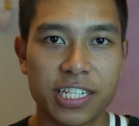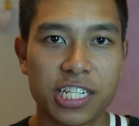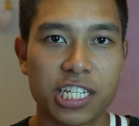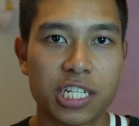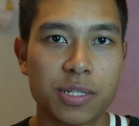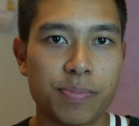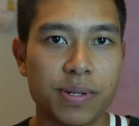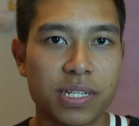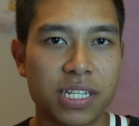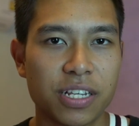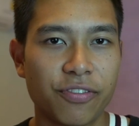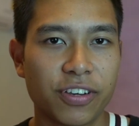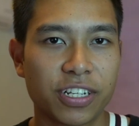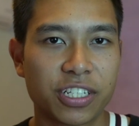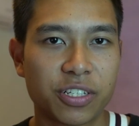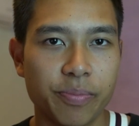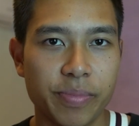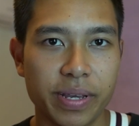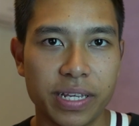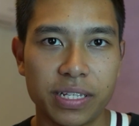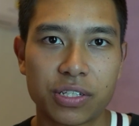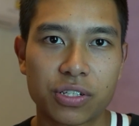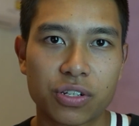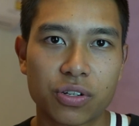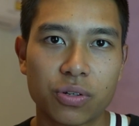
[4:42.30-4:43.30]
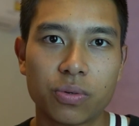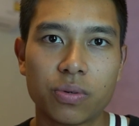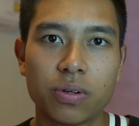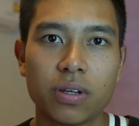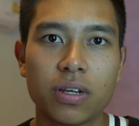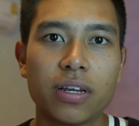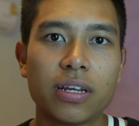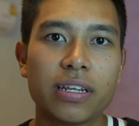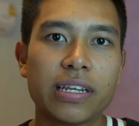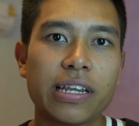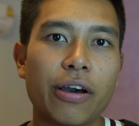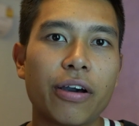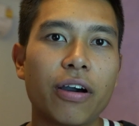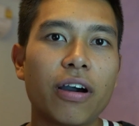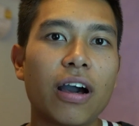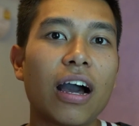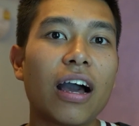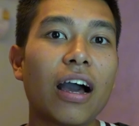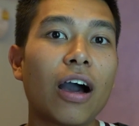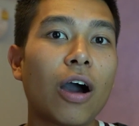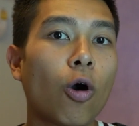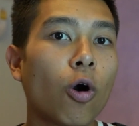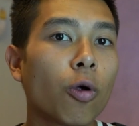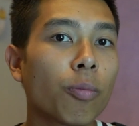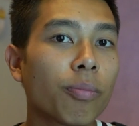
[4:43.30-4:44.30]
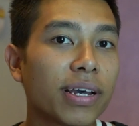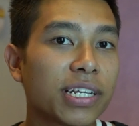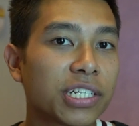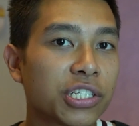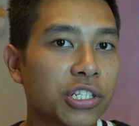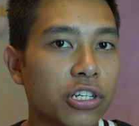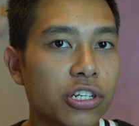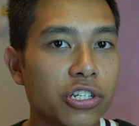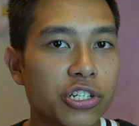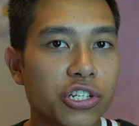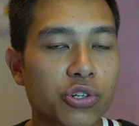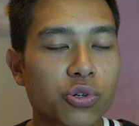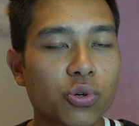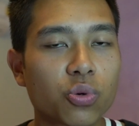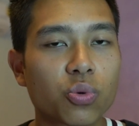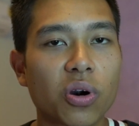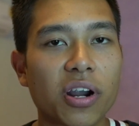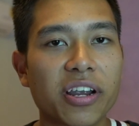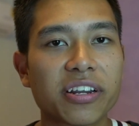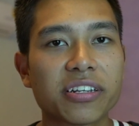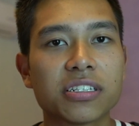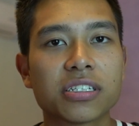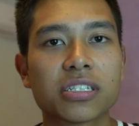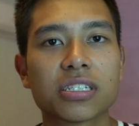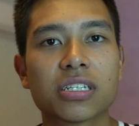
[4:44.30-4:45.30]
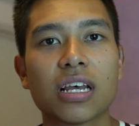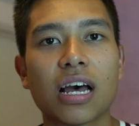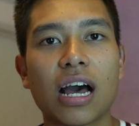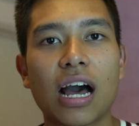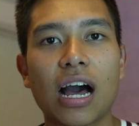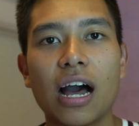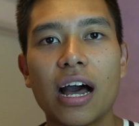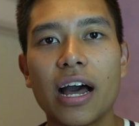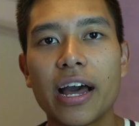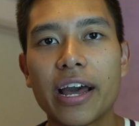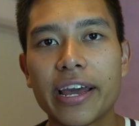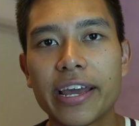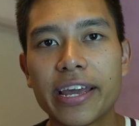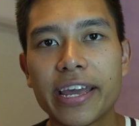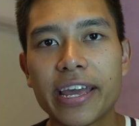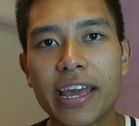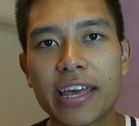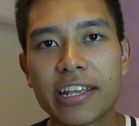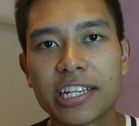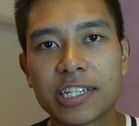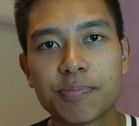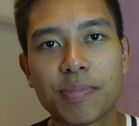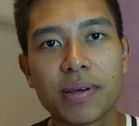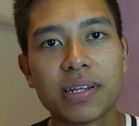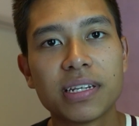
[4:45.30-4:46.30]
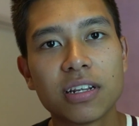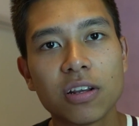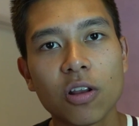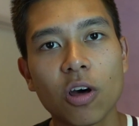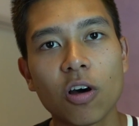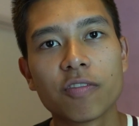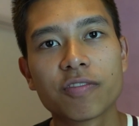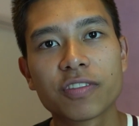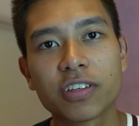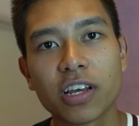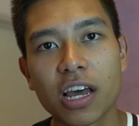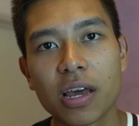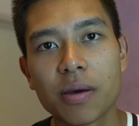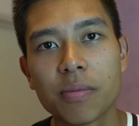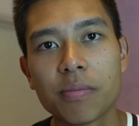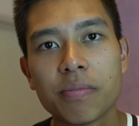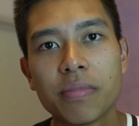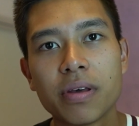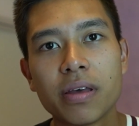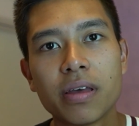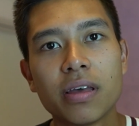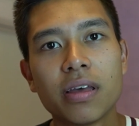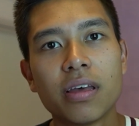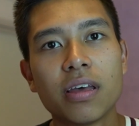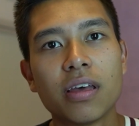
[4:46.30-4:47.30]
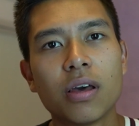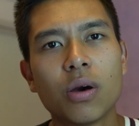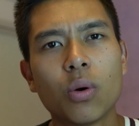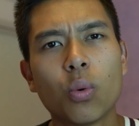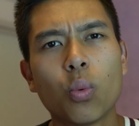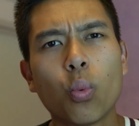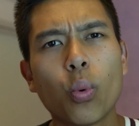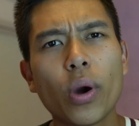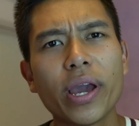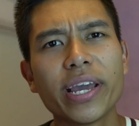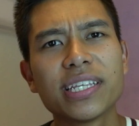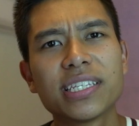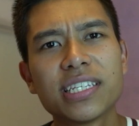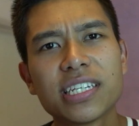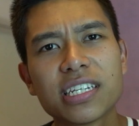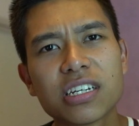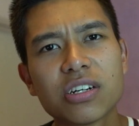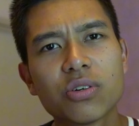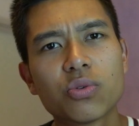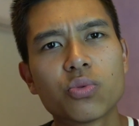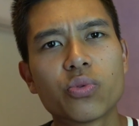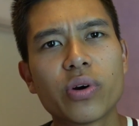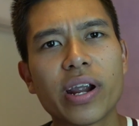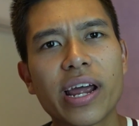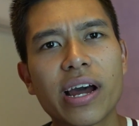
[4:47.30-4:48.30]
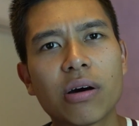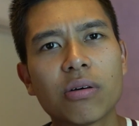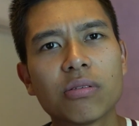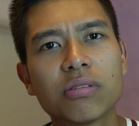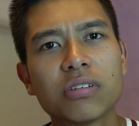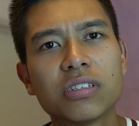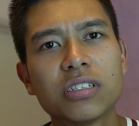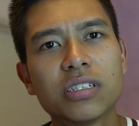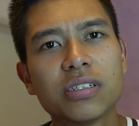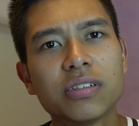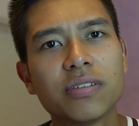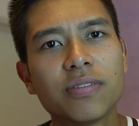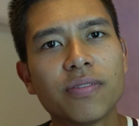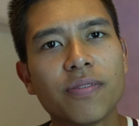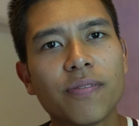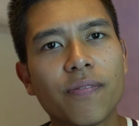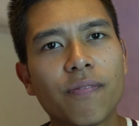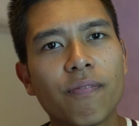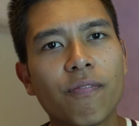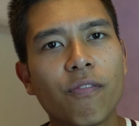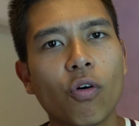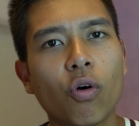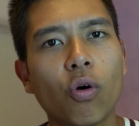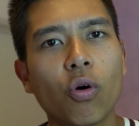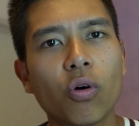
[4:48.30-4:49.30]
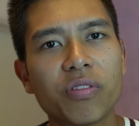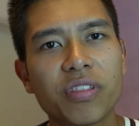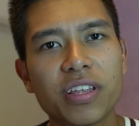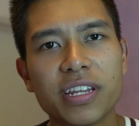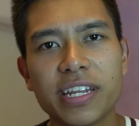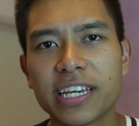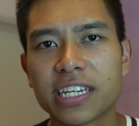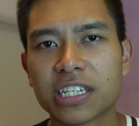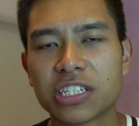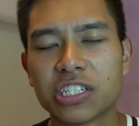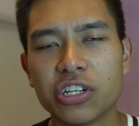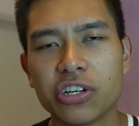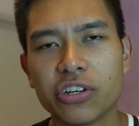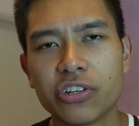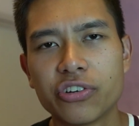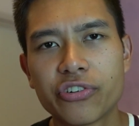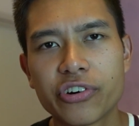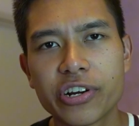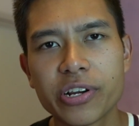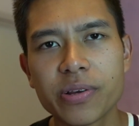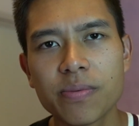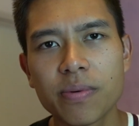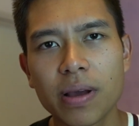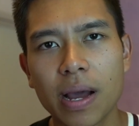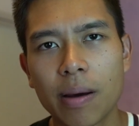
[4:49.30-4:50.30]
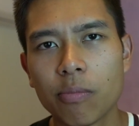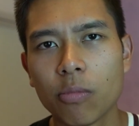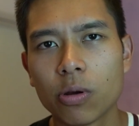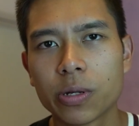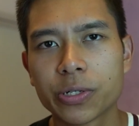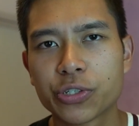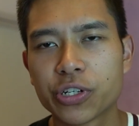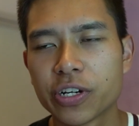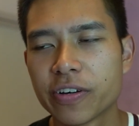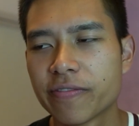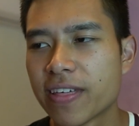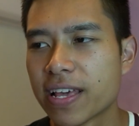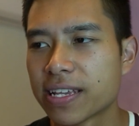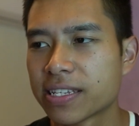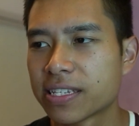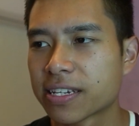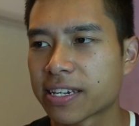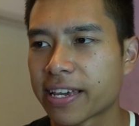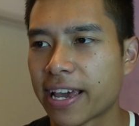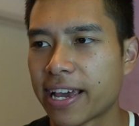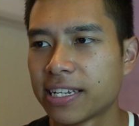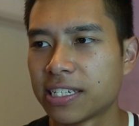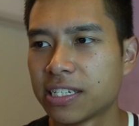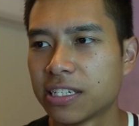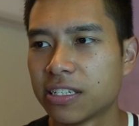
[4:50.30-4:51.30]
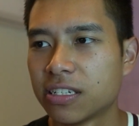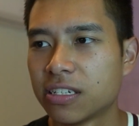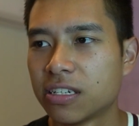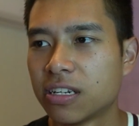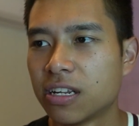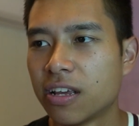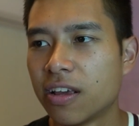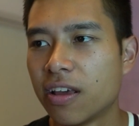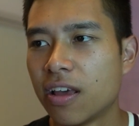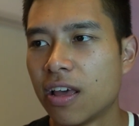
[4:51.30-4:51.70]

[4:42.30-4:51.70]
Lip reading: is specific to med school. Now, on my surgical runs, I spend a lot of time waiting around for the next surgery. I'm not sure if that's the case in